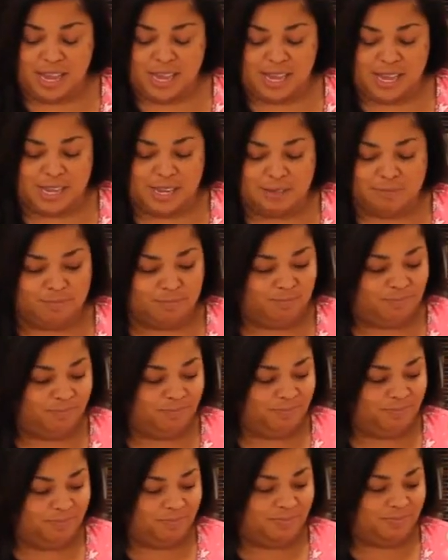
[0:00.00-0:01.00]
I'm
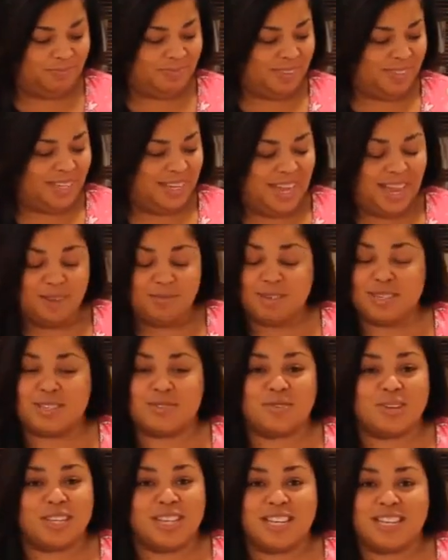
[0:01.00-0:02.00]

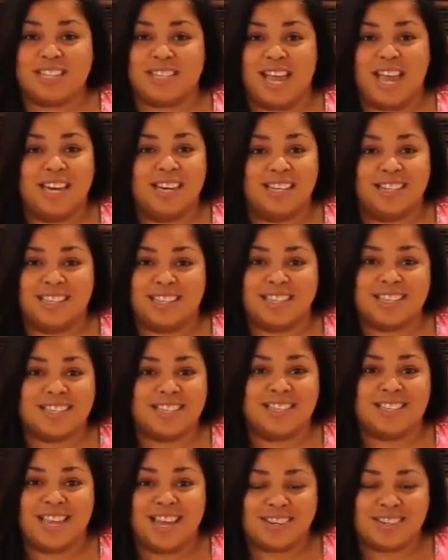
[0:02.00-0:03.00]
just really excited that
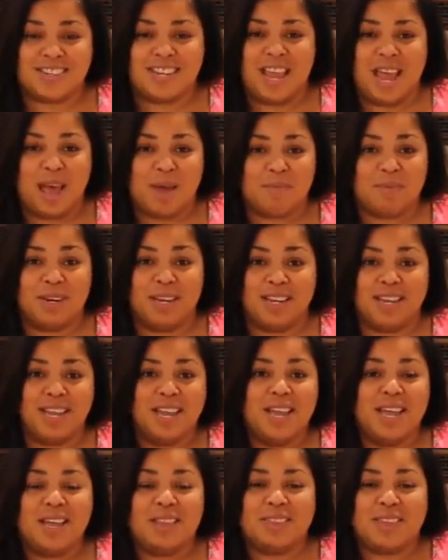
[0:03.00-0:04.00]
this is actually happening,
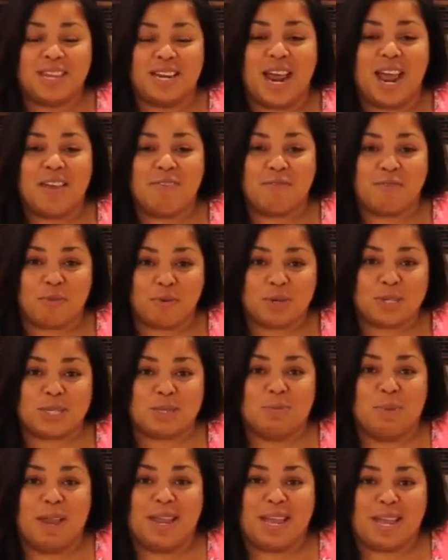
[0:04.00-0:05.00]
that I
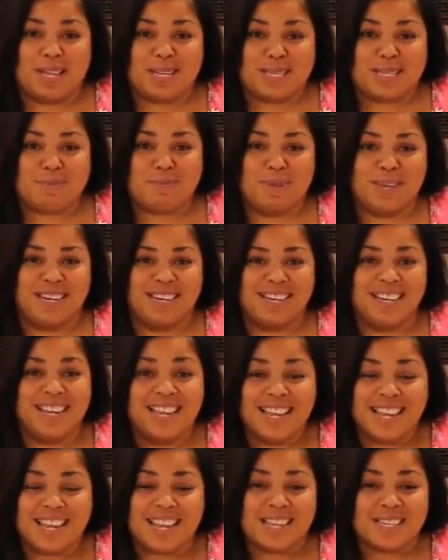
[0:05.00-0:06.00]
forced my husband
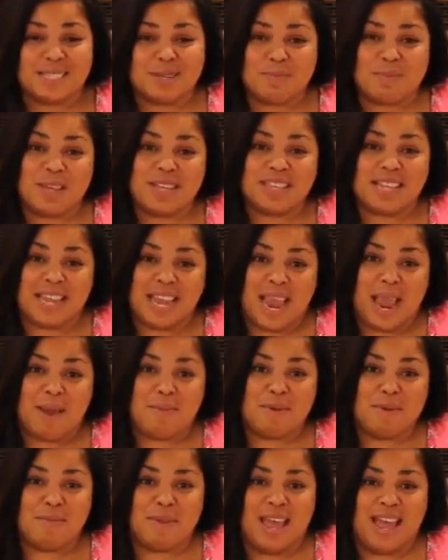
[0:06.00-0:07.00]
into being the
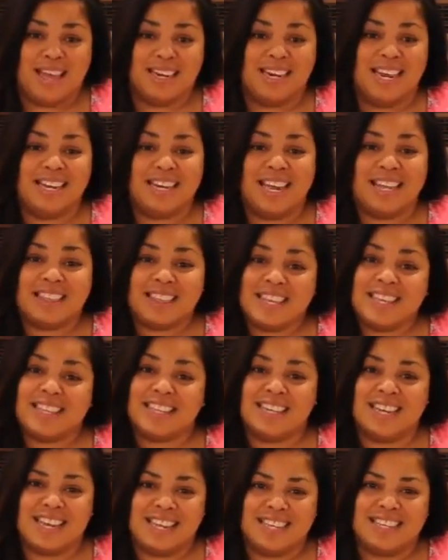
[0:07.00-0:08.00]
cameraman, and I
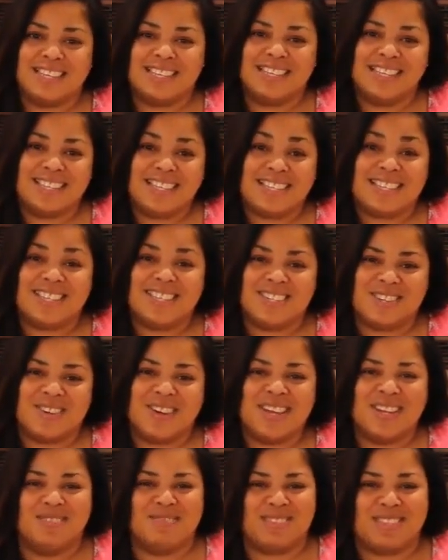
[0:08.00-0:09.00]
think that he's
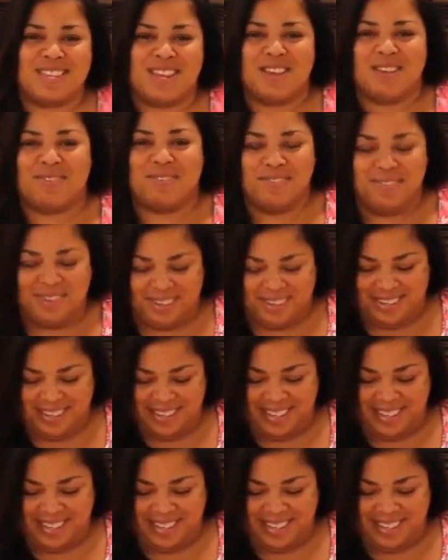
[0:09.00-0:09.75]
enjoying himself.